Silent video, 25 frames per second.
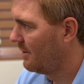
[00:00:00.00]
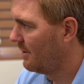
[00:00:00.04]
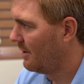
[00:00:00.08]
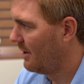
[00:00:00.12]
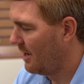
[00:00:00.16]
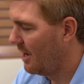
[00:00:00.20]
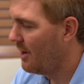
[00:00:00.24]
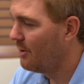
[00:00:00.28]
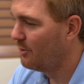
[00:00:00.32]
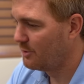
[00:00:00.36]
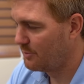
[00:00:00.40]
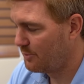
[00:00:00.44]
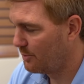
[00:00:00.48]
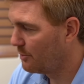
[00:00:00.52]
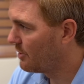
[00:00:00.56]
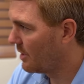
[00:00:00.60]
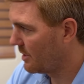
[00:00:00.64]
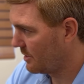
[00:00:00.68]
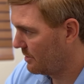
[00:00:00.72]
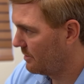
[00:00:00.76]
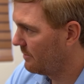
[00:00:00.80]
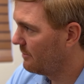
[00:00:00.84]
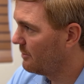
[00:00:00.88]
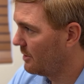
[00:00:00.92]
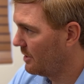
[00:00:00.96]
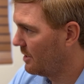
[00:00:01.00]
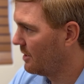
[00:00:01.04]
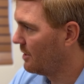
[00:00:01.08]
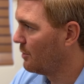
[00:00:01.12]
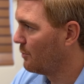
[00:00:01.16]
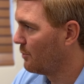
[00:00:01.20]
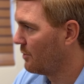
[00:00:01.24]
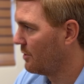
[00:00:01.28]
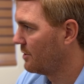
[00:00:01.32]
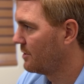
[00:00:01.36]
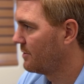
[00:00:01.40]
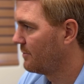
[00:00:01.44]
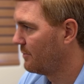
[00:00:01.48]
It was progressively getting
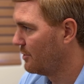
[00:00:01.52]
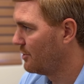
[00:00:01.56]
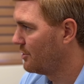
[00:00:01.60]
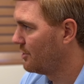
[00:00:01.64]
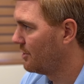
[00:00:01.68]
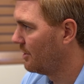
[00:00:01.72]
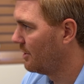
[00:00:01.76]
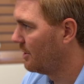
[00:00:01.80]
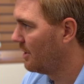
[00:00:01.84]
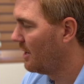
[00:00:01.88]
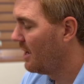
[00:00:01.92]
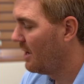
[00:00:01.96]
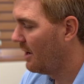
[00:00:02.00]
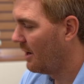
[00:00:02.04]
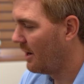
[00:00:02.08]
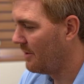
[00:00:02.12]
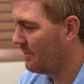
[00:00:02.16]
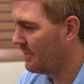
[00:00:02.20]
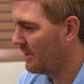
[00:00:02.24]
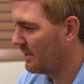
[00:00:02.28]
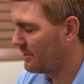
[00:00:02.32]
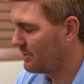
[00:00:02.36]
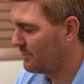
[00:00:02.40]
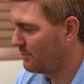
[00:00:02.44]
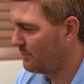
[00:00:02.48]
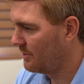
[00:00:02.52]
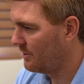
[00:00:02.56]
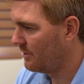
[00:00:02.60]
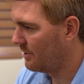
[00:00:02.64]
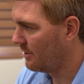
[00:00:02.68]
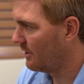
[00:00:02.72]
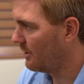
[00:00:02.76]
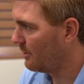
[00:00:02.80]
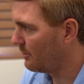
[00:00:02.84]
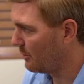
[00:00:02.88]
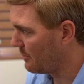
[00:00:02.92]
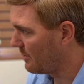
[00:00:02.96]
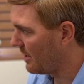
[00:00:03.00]
worse for sure, and that's when
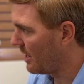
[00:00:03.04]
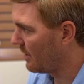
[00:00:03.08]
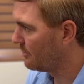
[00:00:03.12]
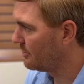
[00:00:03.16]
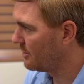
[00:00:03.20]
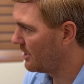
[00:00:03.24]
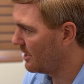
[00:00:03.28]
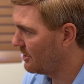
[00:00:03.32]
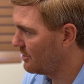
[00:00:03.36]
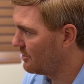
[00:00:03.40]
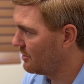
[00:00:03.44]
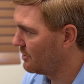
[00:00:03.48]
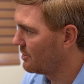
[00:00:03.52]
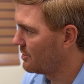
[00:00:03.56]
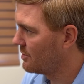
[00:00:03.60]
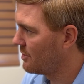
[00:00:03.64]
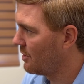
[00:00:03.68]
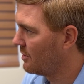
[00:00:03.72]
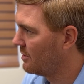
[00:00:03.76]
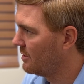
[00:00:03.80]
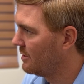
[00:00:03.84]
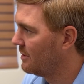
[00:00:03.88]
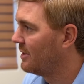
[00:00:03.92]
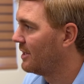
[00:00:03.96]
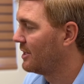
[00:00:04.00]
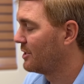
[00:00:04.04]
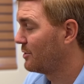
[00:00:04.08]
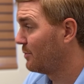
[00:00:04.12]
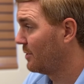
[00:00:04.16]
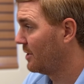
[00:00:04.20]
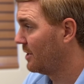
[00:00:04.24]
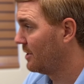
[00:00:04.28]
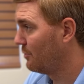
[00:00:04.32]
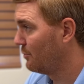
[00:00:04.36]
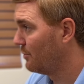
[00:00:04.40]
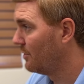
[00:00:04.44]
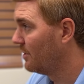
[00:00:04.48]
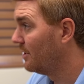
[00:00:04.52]
the palpitations started, and that's when
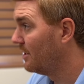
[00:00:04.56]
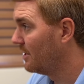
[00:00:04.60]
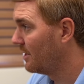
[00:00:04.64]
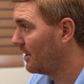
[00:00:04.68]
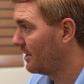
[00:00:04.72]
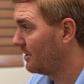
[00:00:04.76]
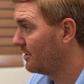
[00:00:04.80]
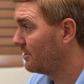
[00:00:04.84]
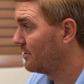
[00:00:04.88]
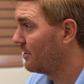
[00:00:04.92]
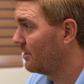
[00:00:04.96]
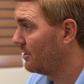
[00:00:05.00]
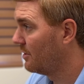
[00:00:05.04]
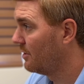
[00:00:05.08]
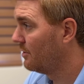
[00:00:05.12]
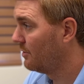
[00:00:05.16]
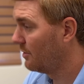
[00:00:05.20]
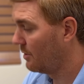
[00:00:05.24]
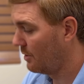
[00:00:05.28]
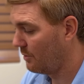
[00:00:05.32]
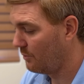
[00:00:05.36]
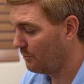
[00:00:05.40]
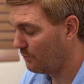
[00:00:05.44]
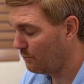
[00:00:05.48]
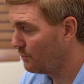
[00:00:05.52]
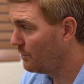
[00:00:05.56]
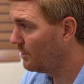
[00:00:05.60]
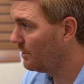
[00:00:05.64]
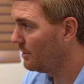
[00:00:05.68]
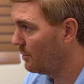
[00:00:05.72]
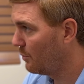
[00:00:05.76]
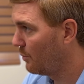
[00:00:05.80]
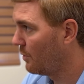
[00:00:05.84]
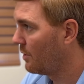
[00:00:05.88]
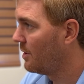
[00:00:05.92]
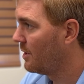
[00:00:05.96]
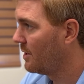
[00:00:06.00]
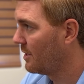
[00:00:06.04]
I really got started really
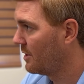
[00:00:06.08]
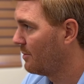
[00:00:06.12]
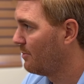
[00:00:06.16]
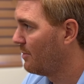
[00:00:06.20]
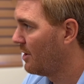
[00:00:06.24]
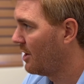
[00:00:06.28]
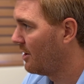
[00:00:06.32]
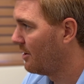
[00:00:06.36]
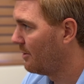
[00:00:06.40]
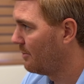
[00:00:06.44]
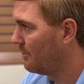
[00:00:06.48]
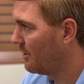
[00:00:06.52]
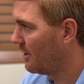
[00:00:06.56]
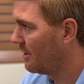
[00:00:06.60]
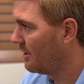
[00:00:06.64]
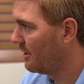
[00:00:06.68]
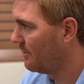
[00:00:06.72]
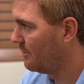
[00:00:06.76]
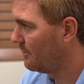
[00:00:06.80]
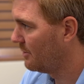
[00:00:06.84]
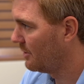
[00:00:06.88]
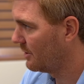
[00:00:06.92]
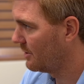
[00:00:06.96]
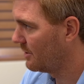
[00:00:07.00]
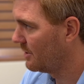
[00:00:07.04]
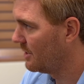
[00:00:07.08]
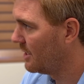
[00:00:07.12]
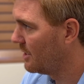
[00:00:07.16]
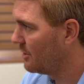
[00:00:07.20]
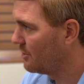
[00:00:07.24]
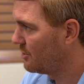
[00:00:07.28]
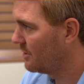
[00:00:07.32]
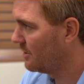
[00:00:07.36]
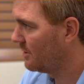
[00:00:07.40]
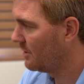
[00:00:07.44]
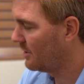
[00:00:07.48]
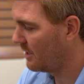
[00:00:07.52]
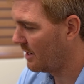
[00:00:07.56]
worrying about the
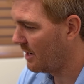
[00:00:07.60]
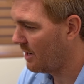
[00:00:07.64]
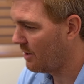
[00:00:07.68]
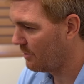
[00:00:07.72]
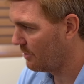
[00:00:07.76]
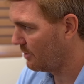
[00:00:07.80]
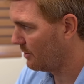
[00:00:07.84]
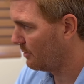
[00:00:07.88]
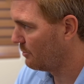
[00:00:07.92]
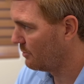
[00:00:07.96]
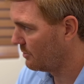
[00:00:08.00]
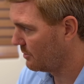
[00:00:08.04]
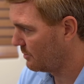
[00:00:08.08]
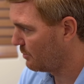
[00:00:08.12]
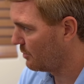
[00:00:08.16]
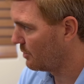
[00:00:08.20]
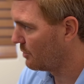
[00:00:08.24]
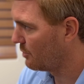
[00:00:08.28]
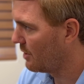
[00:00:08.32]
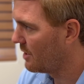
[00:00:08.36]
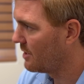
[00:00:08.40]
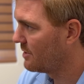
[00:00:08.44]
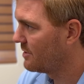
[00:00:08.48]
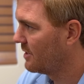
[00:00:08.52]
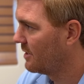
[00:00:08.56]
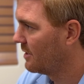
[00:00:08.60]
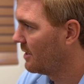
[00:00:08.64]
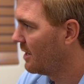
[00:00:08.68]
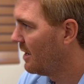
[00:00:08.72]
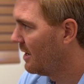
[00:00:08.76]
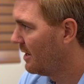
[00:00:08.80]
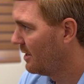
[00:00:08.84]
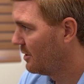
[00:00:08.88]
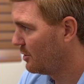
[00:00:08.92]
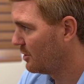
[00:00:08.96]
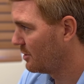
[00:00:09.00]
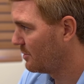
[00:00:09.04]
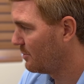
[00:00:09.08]
condition and how it was progressing.
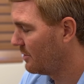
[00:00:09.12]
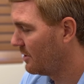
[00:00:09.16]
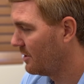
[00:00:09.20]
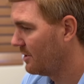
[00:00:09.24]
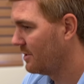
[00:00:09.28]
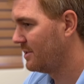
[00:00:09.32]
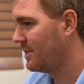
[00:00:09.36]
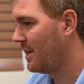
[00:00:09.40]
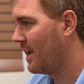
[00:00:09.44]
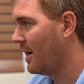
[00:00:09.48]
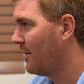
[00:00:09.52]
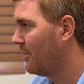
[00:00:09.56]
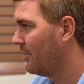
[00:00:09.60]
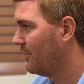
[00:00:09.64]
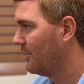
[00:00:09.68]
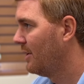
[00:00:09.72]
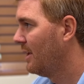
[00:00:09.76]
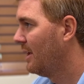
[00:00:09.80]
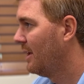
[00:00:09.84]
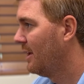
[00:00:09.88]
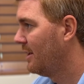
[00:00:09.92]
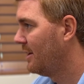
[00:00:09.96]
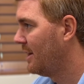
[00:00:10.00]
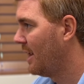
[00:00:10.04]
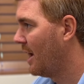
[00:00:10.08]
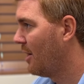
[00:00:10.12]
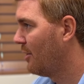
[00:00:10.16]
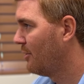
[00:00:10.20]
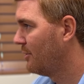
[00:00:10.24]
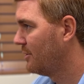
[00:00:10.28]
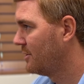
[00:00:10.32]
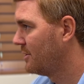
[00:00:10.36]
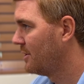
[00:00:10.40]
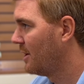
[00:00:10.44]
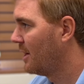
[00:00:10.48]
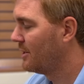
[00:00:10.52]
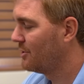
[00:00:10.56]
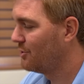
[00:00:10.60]
Just because now
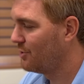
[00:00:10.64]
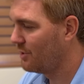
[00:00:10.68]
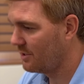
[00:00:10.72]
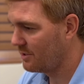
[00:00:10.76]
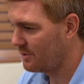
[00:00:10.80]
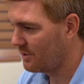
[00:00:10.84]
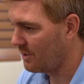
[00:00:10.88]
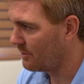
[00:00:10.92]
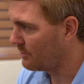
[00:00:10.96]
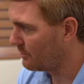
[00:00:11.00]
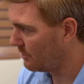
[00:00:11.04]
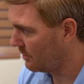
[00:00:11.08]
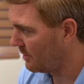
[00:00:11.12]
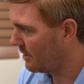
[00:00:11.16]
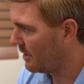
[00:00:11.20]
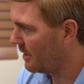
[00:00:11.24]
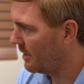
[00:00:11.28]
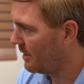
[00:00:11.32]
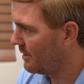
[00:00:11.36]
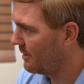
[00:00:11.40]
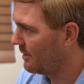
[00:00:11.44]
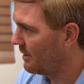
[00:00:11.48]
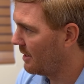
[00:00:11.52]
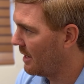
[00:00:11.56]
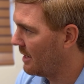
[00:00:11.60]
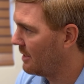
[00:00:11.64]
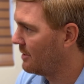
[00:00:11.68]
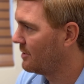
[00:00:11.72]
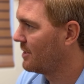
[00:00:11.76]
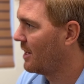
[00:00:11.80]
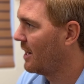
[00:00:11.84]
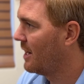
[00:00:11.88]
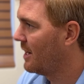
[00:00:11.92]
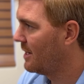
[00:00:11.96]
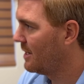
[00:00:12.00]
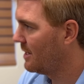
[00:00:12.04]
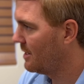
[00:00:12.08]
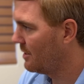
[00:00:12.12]
it's not just underlying
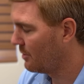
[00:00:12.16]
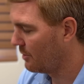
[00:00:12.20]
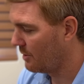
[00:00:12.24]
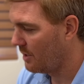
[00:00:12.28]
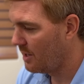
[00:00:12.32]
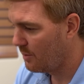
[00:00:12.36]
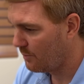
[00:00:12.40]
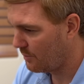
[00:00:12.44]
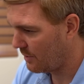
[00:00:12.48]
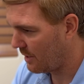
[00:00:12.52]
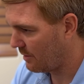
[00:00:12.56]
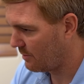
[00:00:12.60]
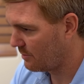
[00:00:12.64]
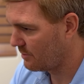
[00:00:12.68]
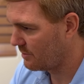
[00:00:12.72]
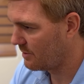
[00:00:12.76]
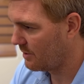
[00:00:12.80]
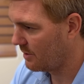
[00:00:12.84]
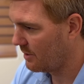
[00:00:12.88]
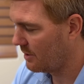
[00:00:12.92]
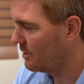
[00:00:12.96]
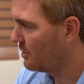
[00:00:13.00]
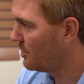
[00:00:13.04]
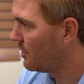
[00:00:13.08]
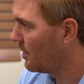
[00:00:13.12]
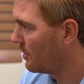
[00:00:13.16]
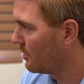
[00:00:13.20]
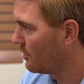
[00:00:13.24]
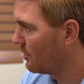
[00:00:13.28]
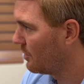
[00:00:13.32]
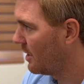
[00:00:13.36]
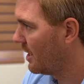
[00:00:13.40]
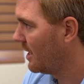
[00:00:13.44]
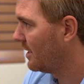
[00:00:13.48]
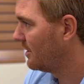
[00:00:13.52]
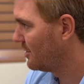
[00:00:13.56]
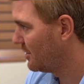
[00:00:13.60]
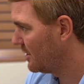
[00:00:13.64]
anxiety, or when I was younger
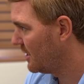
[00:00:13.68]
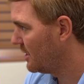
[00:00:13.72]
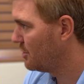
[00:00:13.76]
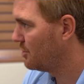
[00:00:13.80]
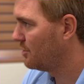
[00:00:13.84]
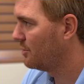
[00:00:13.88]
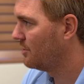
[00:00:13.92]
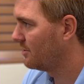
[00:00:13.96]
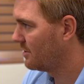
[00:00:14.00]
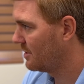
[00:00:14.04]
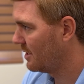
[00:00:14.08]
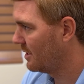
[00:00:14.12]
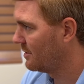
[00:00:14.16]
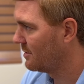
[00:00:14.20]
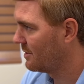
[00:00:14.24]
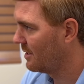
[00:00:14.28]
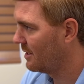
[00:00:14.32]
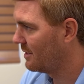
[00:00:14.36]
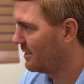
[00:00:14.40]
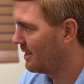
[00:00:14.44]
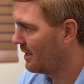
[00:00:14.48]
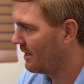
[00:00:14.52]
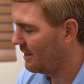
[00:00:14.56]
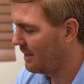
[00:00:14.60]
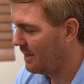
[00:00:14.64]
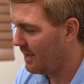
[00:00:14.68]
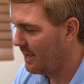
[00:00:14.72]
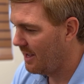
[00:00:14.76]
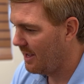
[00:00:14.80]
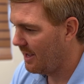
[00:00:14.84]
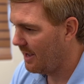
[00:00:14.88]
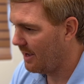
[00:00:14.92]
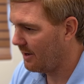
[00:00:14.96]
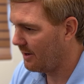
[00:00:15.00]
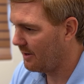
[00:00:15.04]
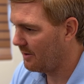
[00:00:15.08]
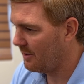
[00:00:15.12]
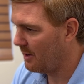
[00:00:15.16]
I had seizures, things like that,
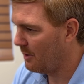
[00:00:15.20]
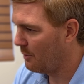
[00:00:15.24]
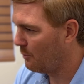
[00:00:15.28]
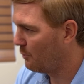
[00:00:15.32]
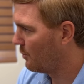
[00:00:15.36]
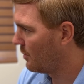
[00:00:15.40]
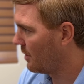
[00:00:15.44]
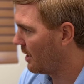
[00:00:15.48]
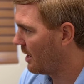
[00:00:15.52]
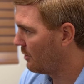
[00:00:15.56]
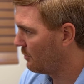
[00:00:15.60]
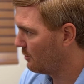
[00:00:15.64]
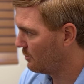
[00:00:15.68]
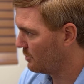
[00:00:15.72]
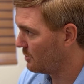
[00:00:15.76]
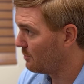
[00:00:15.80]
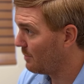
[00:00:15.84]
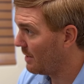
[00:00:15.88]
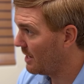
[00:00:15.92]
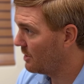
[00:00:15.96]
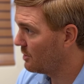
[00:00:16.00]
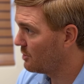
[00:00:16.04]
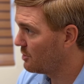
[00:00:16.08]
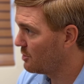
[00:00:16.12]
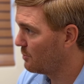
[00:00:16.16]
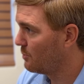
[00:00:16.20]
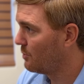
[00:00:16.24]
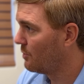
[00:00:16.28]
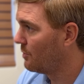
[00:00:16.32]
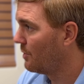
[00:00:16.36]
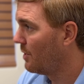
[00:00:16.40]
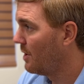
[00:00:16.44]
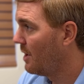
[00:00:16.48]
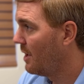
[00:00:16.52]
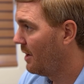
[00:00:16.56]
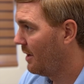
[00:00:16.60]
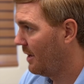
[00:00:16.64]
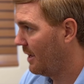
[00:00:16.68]
where I was
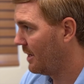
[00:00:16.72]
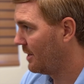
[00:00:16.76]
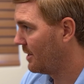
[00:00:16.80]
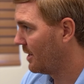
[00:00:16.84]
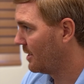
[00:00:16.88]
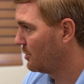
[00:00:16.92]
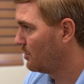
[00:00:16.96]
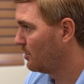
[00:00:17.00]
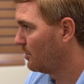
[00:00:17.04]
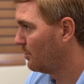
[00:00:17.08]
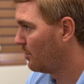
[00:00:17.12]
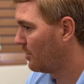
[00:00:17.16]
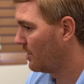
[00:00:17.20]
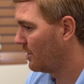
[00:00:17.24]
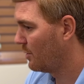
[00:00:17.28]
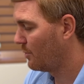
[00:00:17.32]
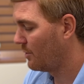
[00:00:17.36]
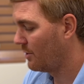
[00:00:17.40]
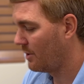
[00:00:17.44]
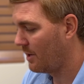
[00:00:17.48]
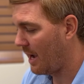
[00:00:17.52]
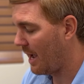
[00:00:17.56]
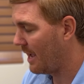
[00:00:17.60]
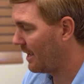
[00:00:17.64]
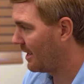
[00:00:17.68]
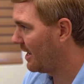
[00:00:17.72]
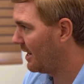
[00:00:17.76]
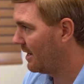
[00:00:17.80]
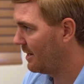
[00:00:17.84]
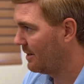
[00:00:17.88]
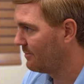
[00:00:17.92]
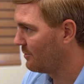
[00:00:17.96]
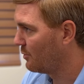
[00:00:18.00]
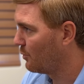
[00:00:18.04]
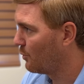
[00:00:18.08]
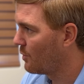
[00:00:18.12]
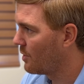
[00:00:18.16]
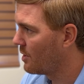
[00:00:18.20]
manageable. It got to a point where I can't
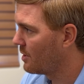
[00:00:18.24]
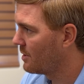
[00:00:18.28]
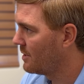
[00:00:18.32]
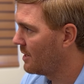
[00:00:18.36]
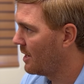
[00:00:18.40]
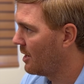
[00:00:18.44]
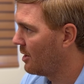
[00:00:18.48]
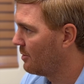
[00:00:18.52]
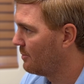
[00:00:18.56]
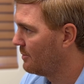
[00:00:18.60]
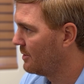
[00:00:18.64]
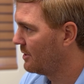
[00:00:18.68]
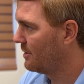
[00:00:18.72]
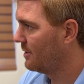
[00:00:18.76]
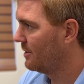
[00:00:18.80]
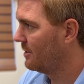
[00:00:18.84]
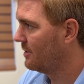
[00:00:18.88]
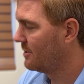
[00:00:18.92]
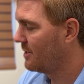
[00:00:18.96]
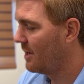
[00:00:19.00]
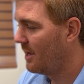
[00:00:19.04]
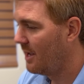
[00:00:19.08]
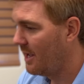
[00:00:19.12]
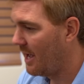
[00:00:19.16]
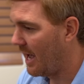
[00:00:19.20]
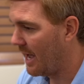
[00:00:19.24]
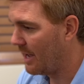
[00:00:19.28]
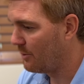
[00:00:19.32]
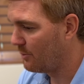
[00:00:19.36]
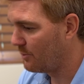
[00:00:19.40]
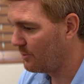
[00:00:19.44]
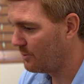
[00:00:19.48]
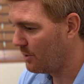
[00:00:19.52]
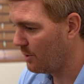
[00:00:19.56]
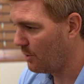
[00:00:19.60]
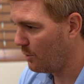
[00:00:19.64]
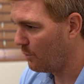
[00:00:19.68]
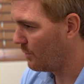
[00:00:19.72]
even work now because I
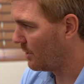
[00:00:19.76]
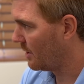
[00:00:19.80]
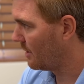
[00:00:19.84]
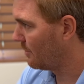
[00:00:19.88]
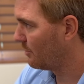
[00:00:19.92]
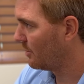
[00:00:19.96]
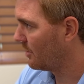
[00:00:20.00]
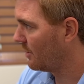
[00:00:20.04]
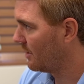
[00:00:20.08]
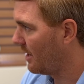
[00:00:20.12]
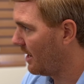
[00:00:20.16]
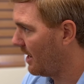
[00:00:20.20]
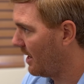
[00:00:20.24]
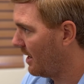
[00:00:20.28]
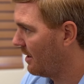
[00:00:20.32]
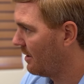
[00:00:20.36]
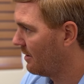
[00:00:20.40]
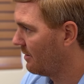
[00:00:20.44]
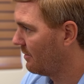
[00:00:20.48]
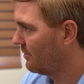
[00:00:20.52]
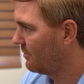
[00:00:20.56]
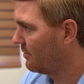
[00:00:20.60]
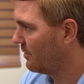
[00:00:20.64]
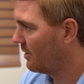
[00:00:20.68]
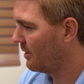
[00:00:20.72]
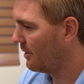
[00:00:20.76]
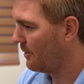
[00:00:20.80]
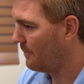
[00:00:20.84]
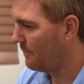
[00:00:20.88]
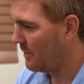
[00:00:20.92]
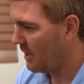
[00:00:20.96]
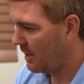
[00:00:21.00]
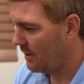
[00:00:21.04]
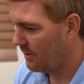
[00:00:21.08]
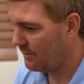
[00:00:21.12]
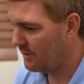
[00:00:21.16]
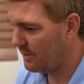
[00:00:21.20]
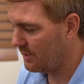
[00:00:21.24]
don't know when I'm gonna have
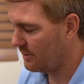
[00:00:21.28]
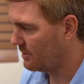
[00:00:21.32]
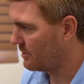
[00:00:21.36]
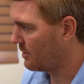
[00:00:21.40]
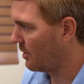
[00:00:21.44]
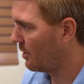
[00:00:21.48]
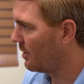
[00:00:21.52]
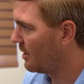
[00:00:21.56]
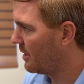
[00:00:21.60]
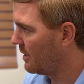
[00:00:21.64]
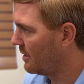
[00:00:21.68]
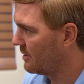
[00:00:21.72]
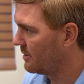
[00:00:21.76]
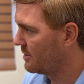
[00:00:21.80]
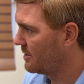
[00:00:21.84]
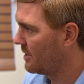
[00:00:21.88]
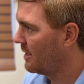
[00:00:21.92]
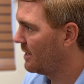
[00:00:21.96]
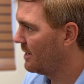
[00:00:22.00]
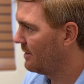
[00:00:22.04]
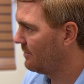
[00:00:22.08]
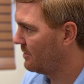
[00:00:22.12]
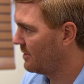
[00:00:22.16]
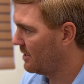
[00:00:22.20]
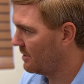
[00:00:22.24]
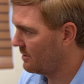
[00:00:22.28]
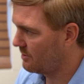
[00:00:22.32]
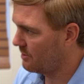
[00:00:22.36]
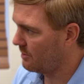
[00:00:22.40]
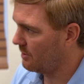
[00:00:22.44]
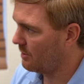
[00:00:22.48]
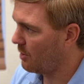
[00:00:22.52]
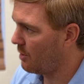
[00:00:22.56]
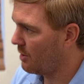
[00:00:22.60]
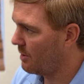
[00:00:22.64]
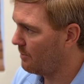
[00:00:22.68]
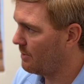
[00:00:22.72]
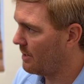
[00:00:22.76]
these heart, and it's not even
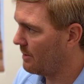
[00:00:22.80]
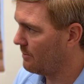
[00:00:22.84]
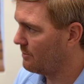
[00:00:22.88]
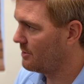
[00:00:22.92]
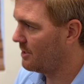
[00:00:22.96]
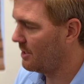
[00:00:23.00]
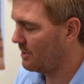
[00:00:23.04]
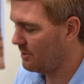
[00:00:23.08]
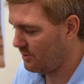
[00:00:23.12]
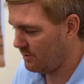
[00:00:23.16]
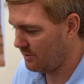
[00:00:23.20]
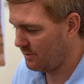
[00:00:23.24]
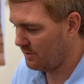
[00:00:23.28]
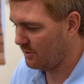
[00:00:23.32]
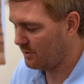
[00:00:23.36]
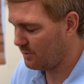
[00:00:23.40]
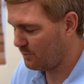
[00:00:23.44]
necessarily heart palpitations.